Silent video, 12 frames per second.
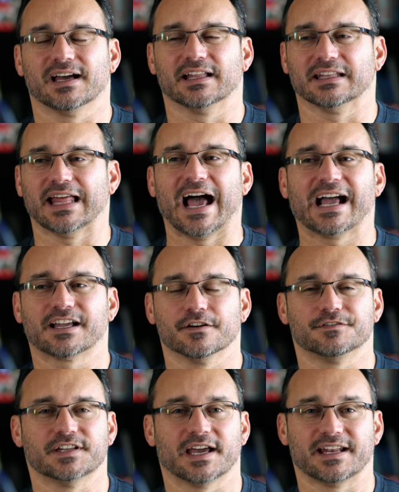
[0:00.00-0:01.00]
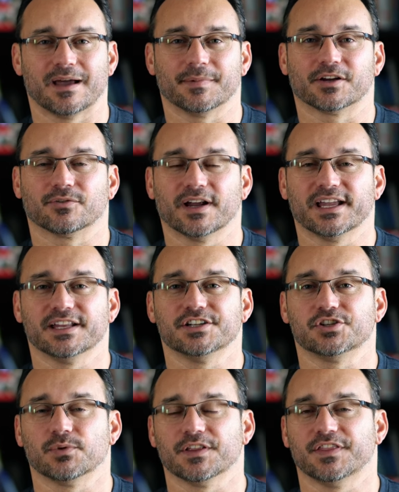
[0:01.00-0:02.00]
uh, lack of dynamic
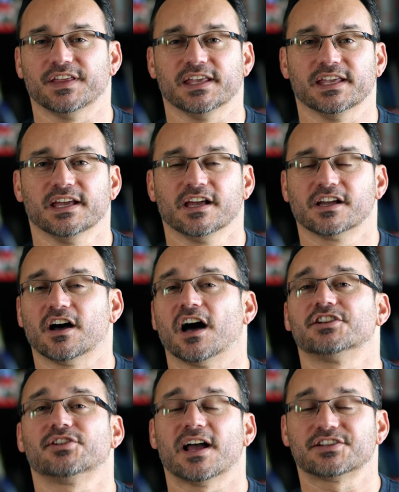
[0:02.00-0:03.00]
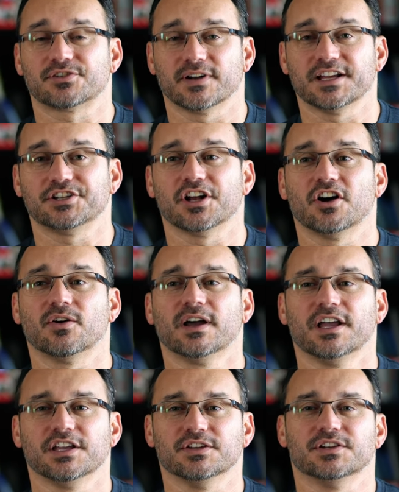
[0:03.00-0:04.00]
range with the contrast ratio.
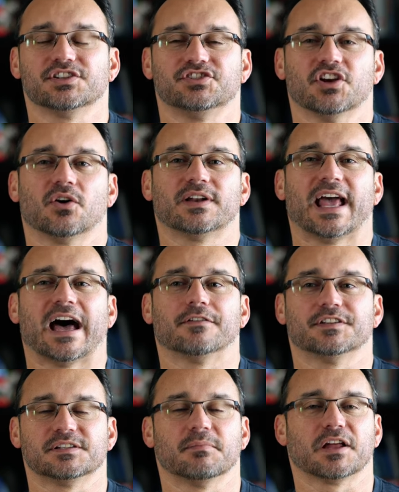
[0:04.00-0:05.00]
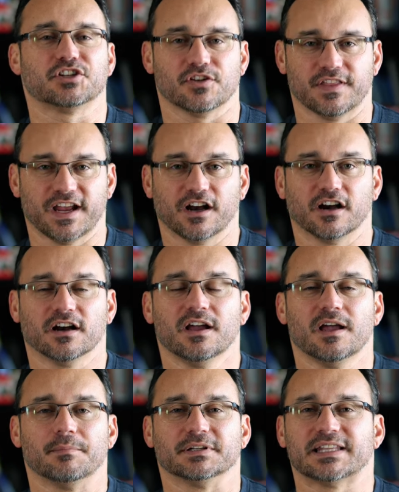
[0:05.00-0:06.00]
You just don't have as much there,
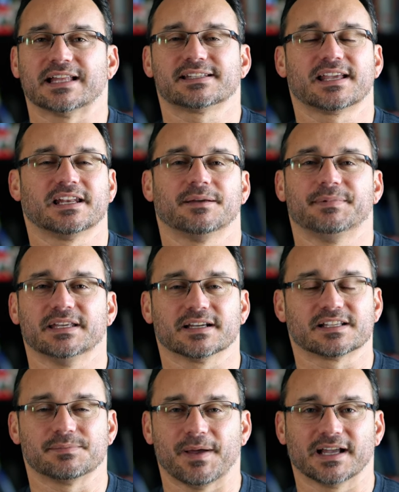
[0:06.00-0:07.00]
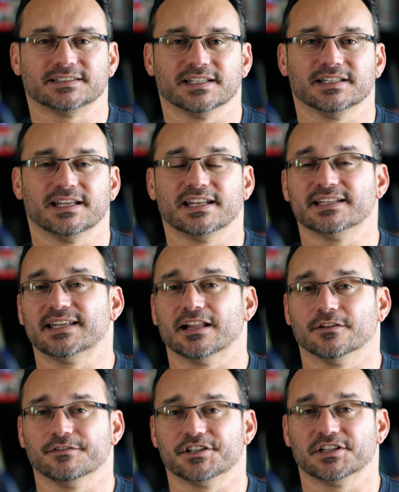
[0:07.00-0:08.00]
but that's going to be expected in a
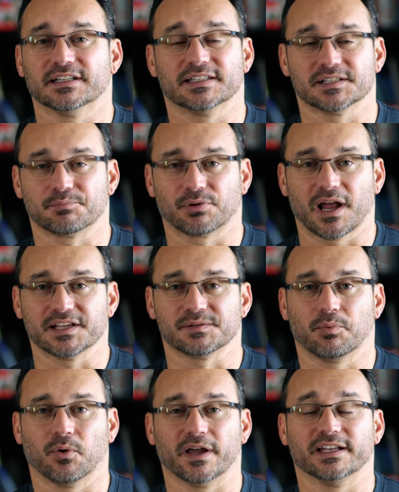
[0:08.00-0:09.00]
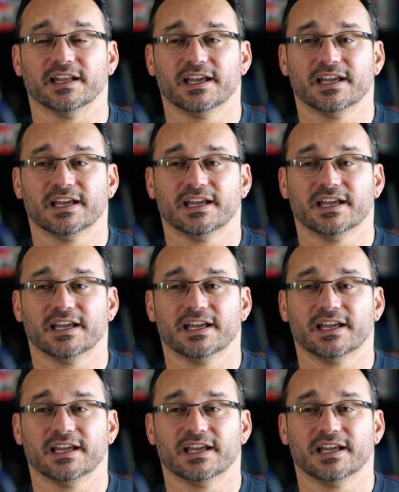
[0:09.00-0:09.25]
television at this price point.